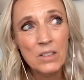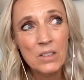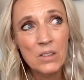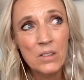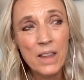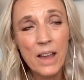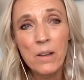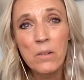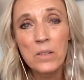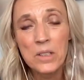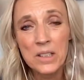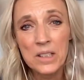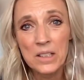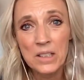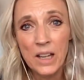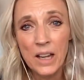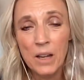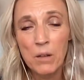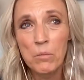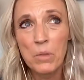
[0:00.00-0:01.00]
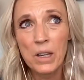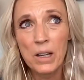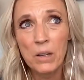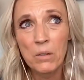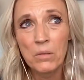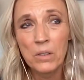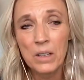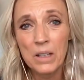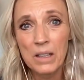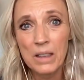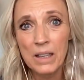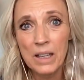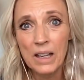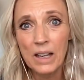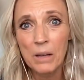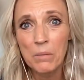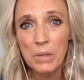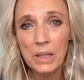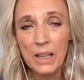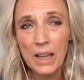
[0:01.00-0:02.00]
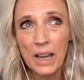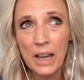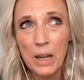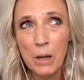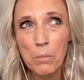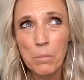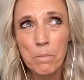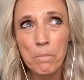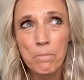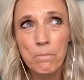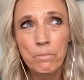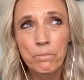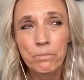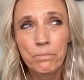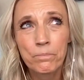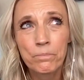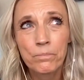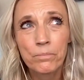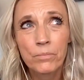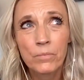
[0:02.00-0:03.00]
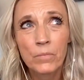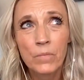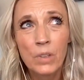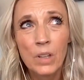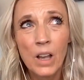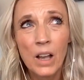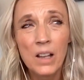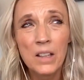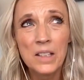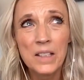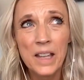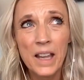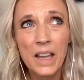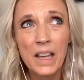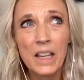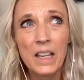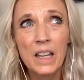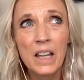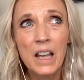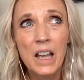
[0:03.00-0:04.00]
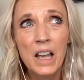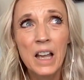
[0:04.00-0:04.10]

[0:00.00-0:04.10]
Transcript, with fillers: so that was a time that i really think i became i'll say